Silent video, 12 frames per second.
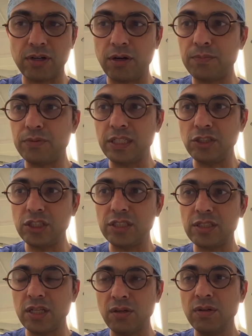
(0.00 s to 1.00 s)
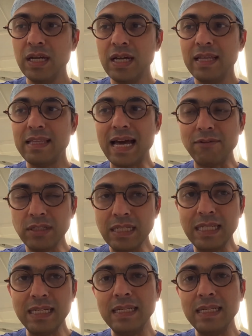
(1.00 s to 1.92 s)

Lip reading: operation. So that really